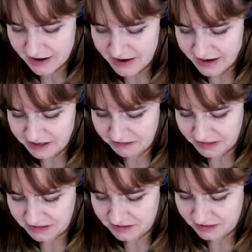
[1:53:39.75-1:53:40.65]

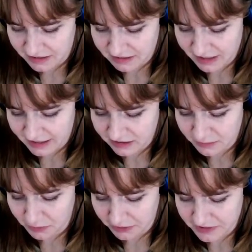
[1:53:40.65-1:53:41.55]
nature is
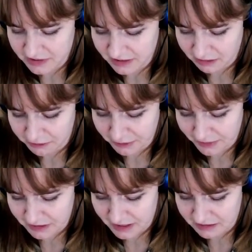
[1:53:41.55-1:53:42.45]
exploited. So I
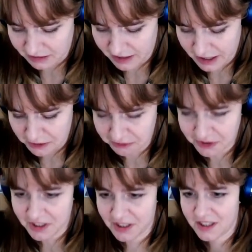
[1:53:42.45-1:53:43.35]
think we do need to kind of